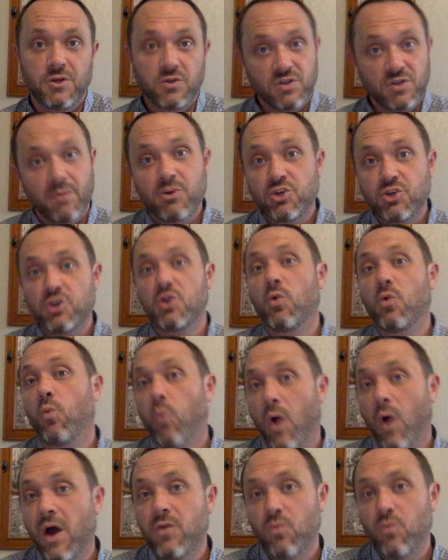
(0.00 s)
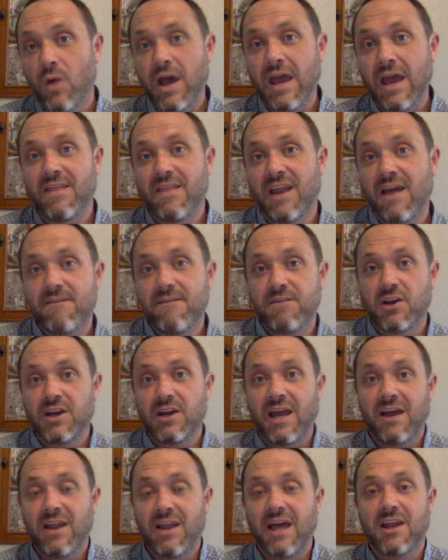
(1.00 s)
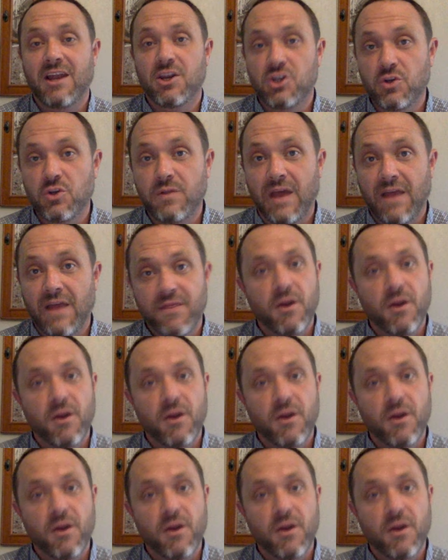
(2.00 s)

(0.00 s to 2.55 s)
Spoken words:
So I'm going to show you one way that I figured out how to do that.